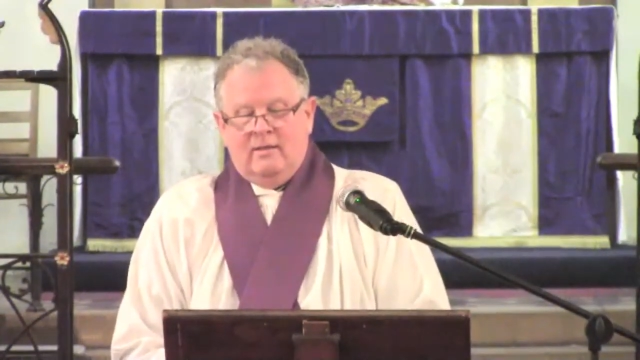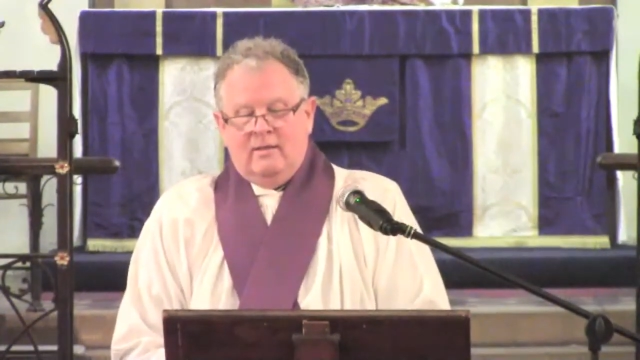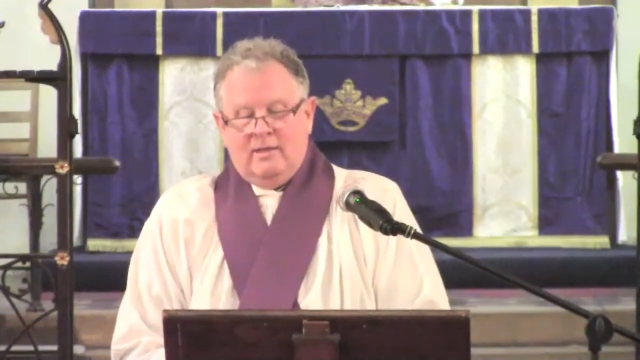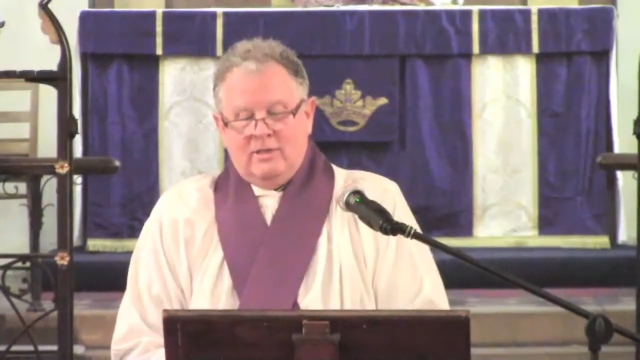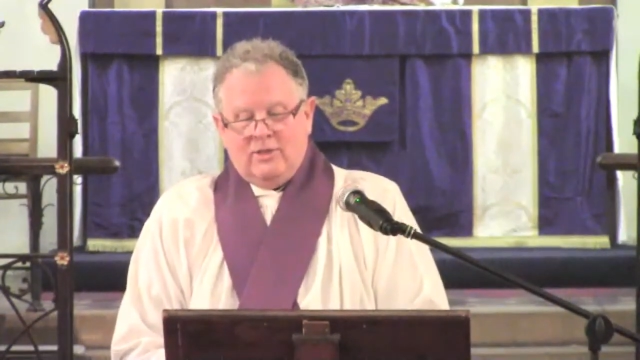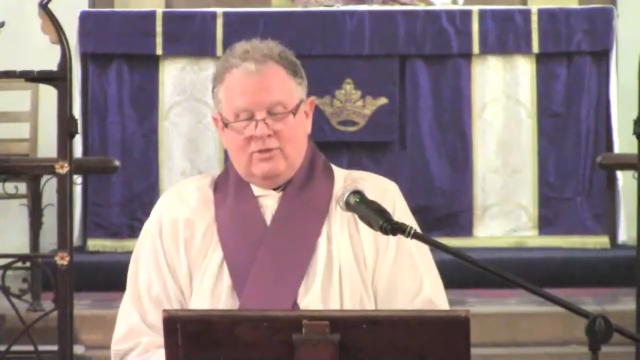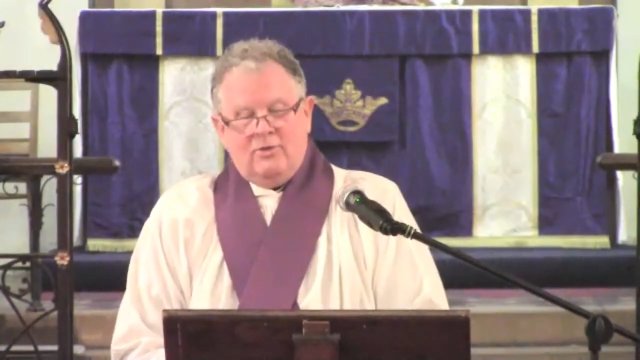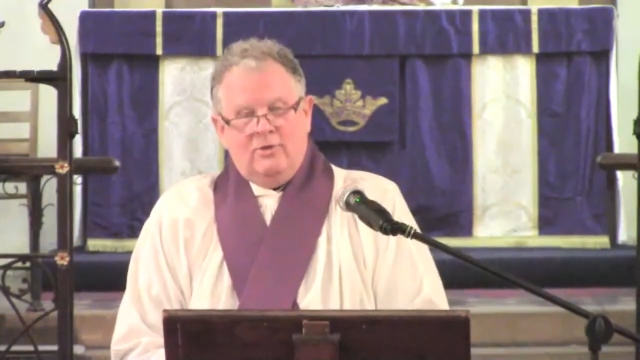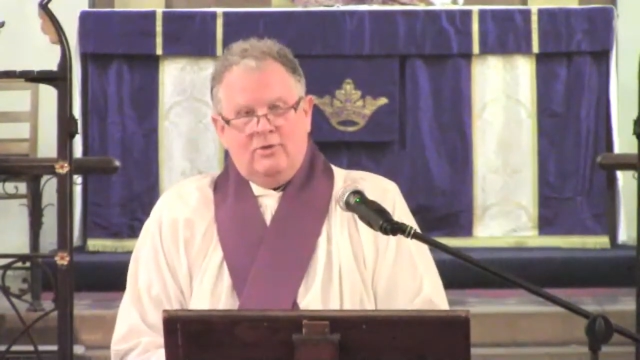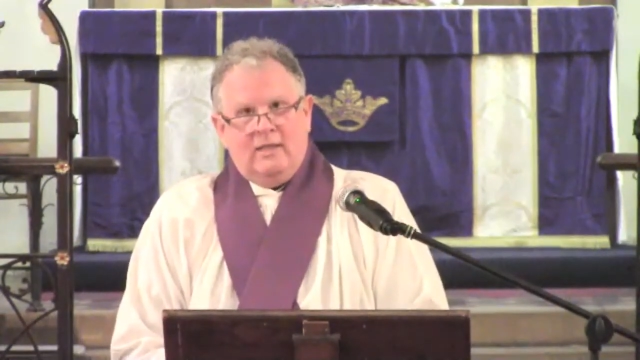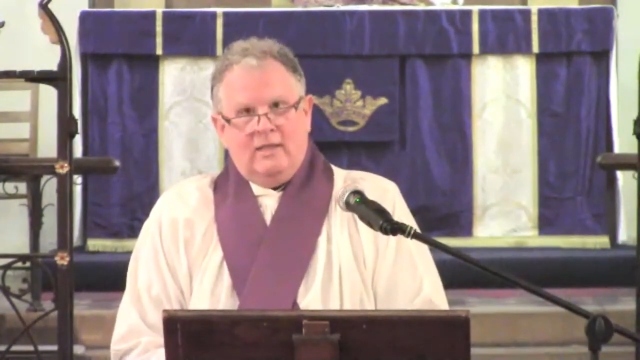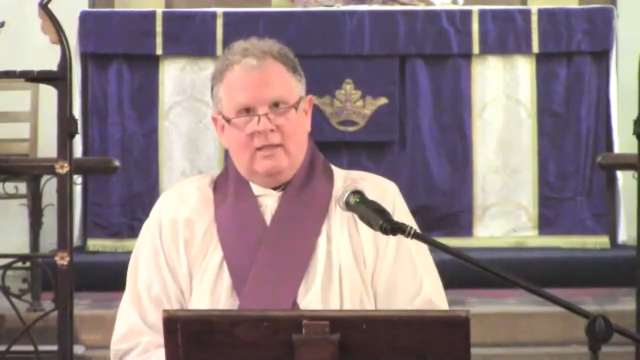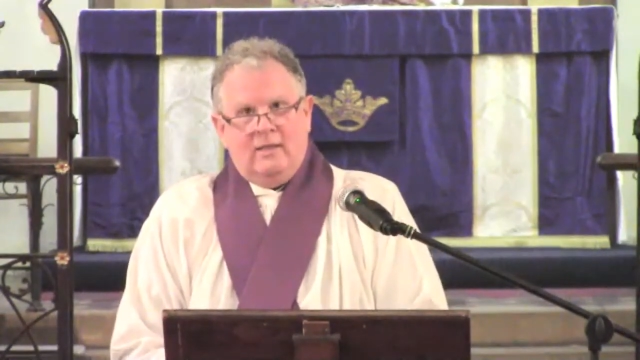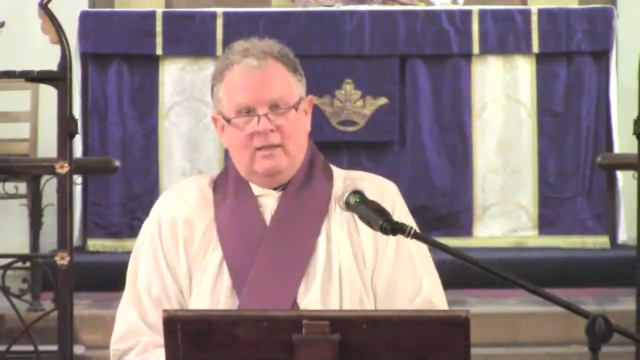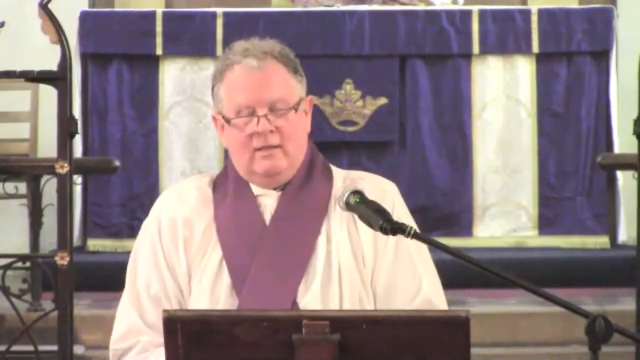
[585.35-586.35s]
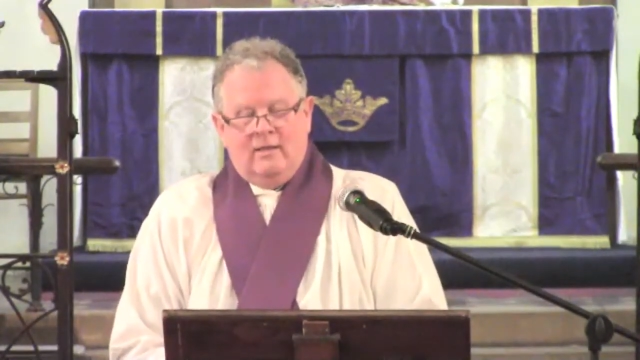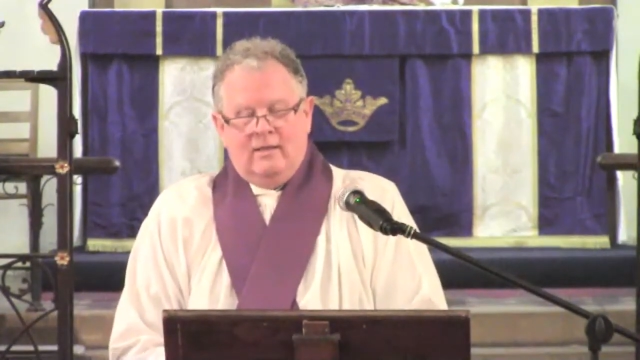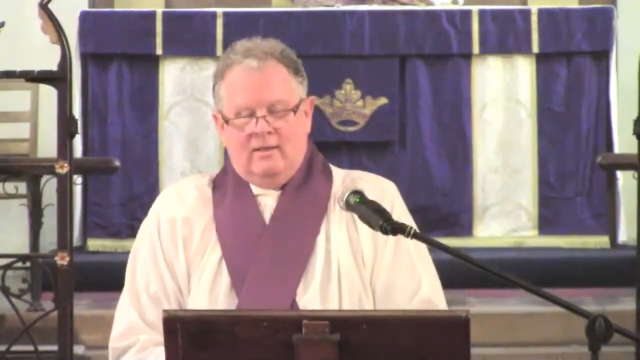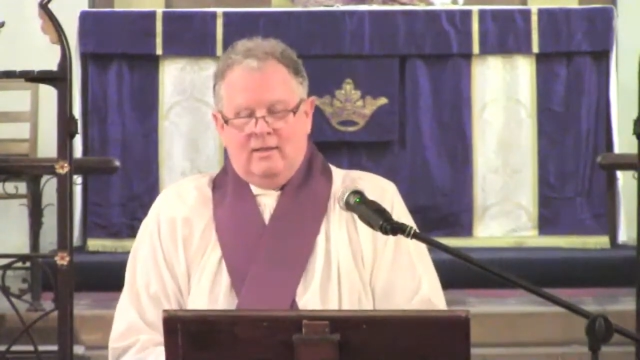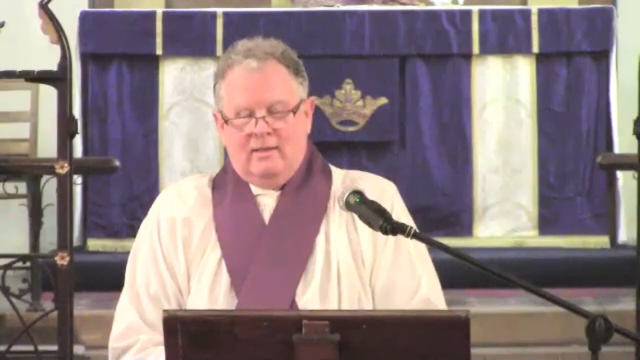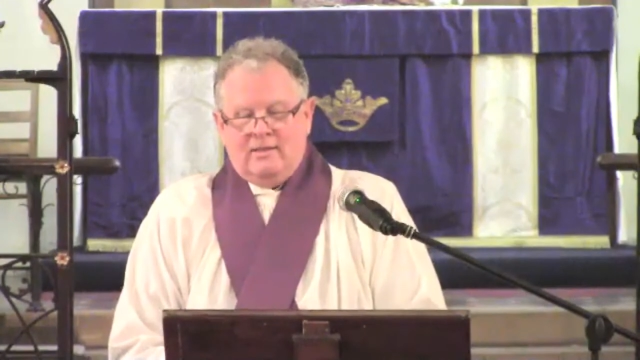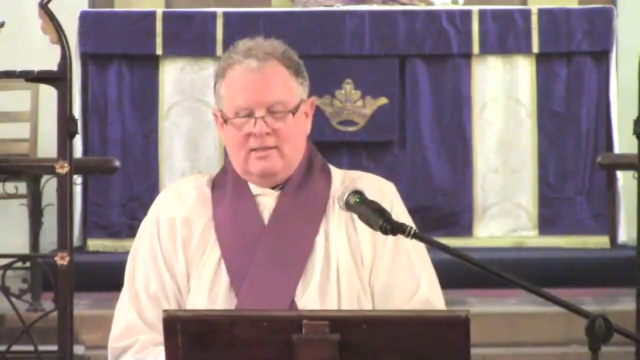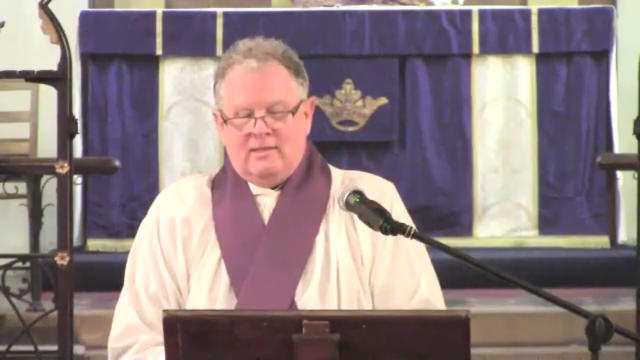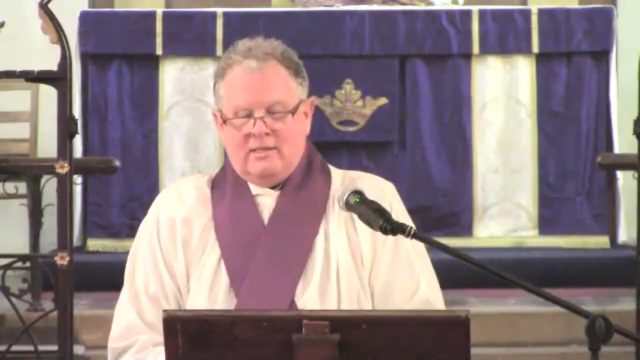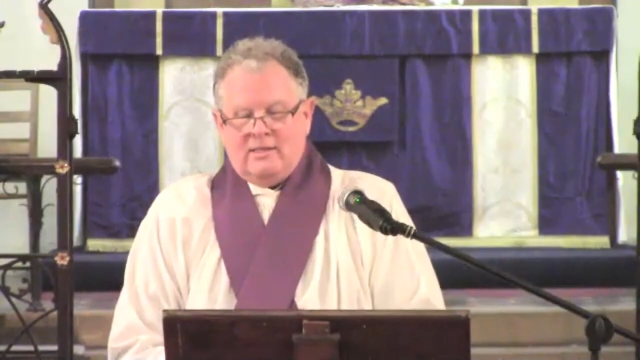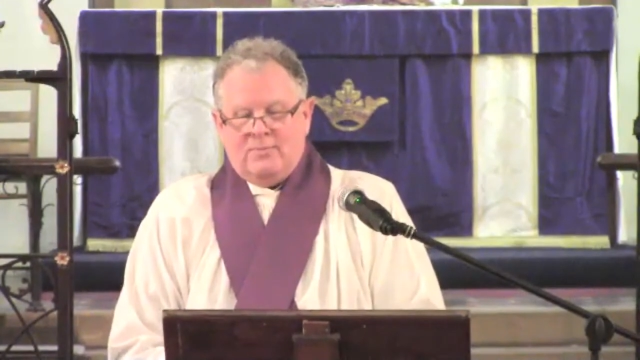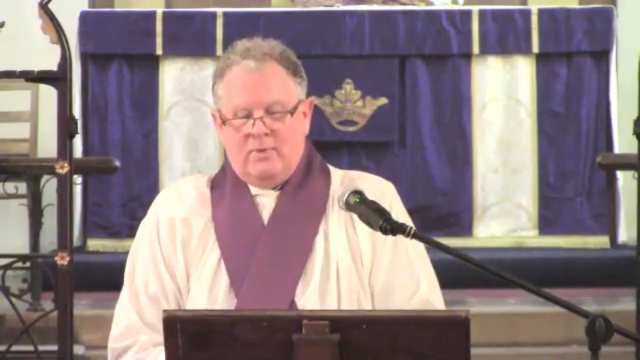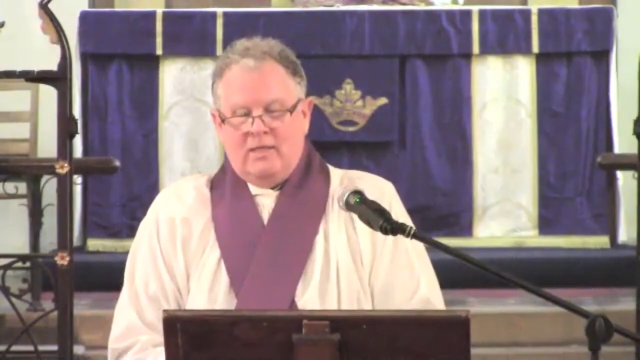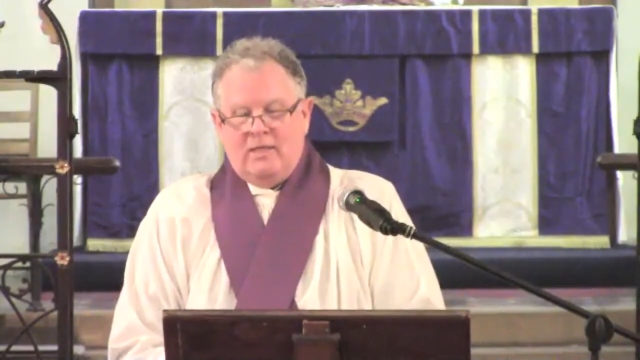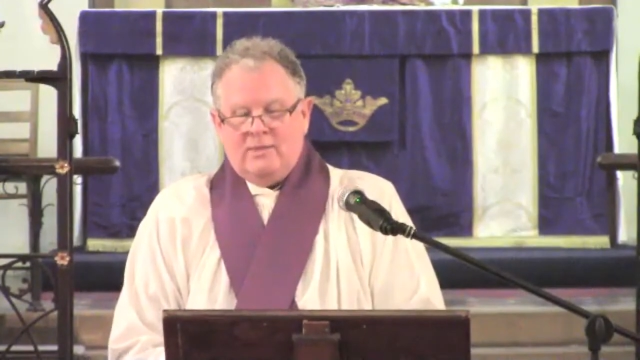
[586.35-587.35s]
This truly is the
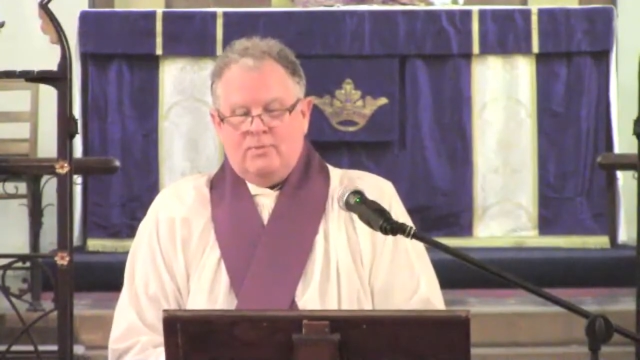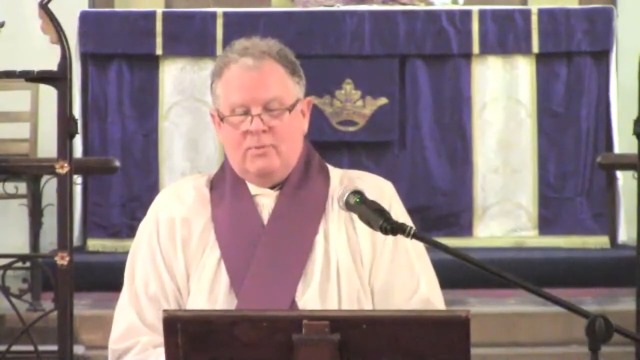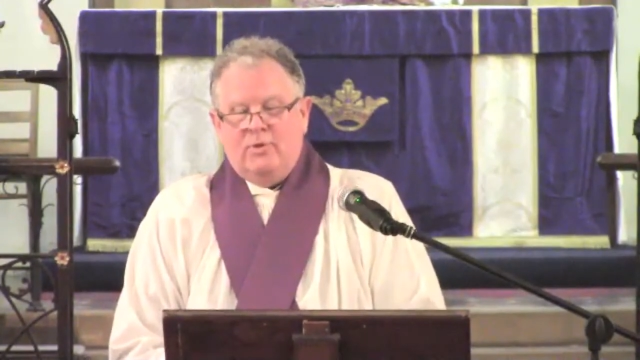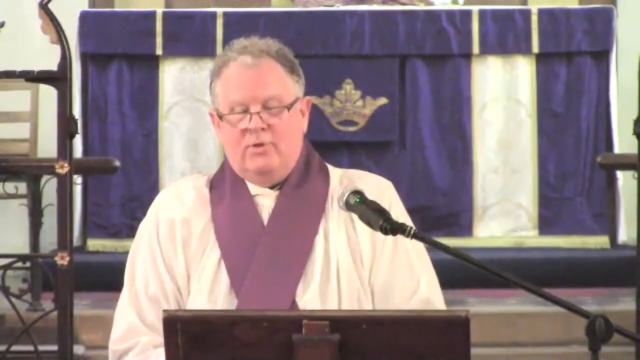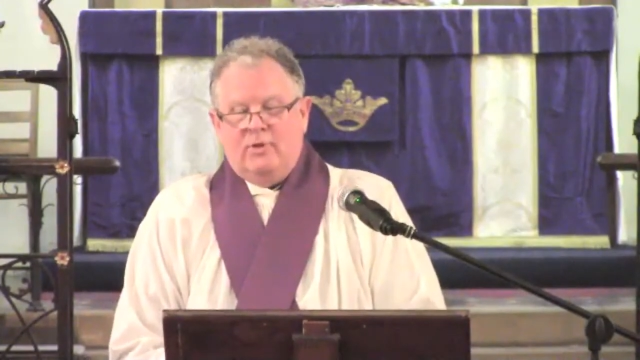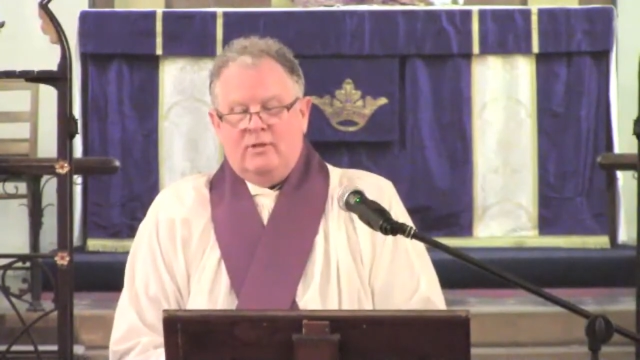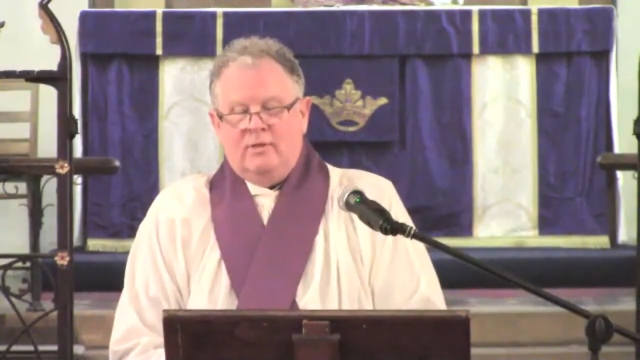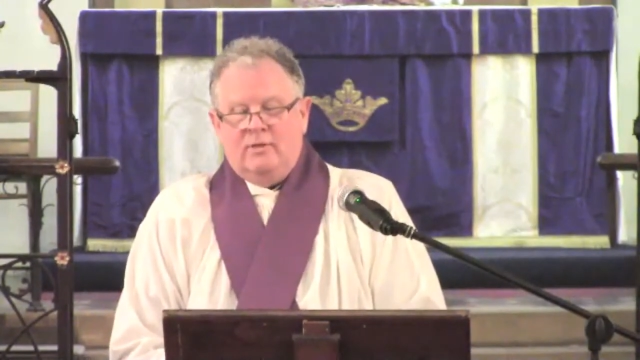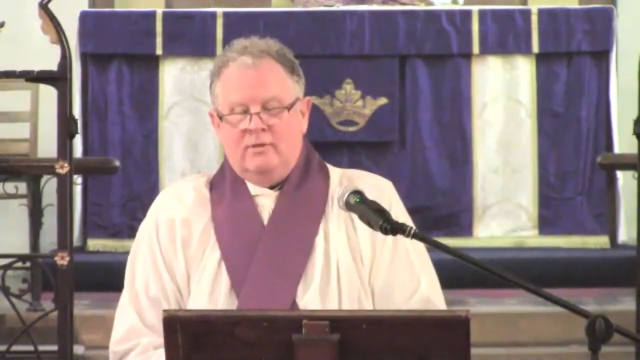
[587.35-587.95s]
spes bona,